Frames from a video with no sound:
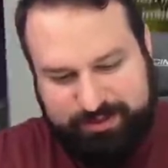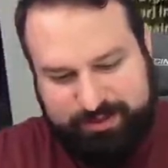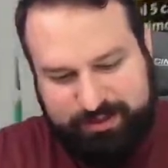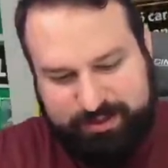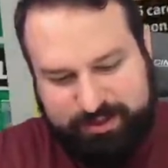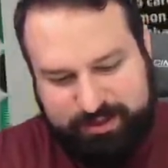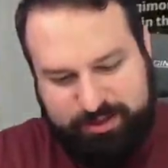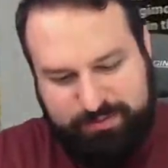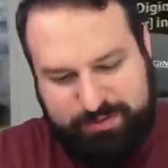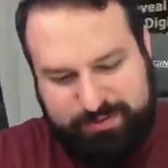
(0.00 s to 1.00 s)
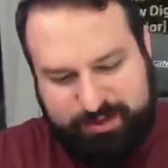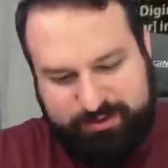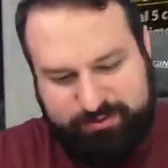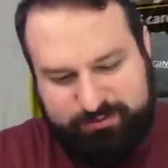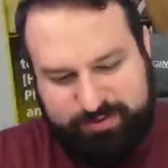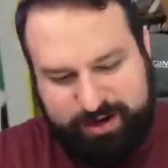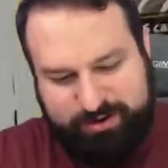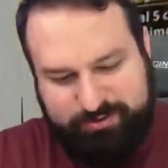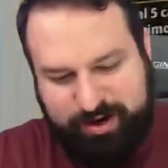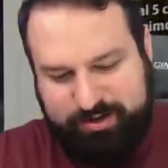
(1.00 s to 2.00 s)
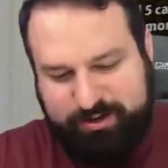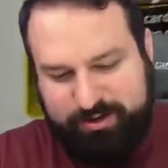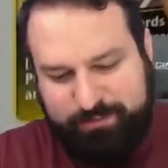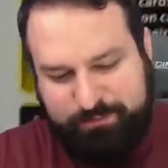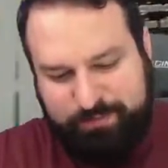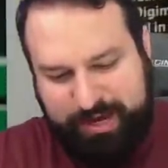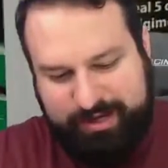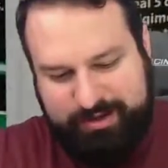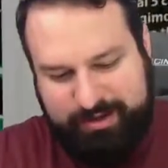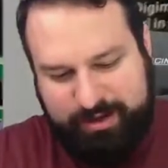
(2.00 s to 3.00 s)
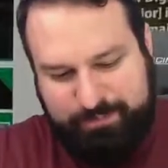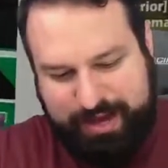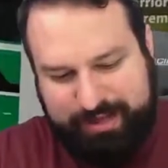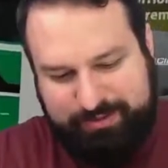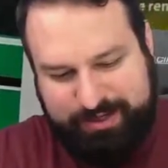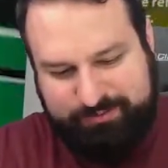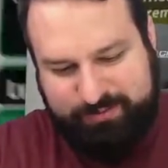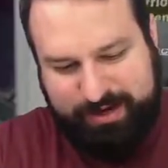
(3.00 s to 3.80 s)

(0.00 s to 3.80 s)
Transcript: Cubimon. Rowdy Rocker. Palamon. Wow,